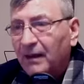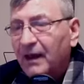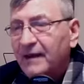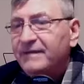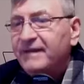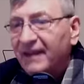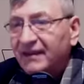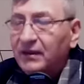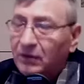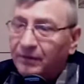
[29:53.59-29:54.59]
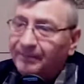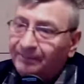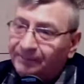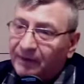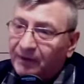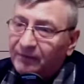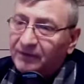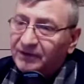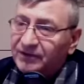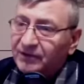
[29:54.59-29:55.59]
I thank you.
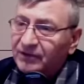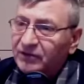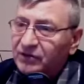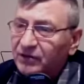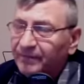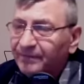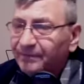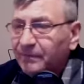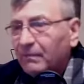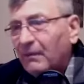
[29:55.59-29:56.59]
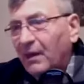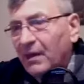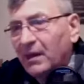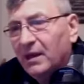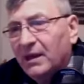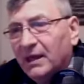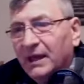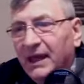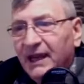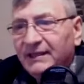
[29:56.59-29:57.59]
Verse thirty-two.
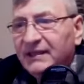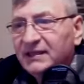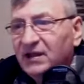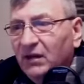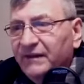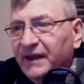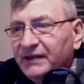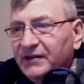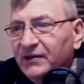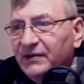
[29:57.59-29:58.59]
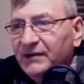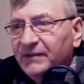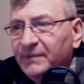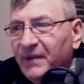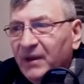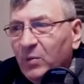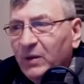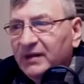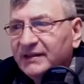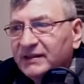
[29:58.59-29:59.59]
It is God that girded me
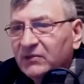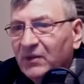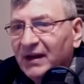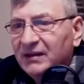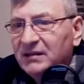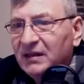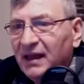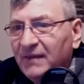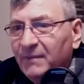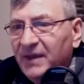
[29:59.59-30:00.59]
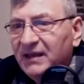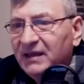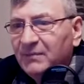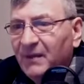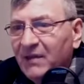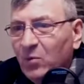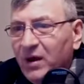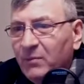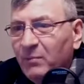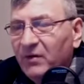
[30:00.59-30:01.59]
with strength and maketh my
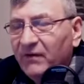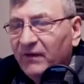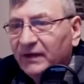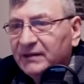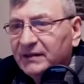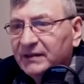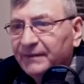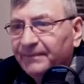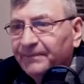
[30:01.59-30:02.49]
way perfect.